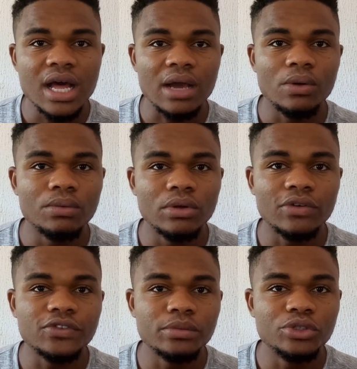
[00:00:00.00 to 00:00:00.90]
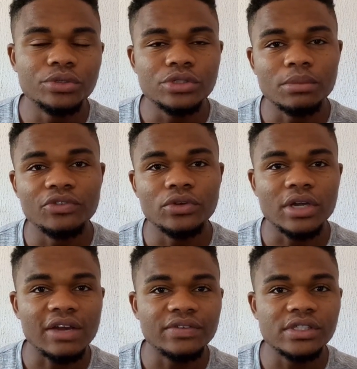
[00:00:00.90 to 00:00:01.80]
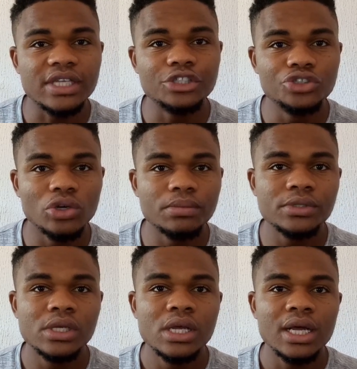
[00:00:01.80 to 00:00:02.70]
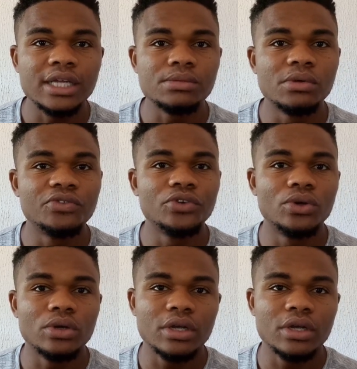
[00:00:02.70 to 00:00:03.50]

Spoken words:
I would love to be doing some of your graphic design jobs and some of your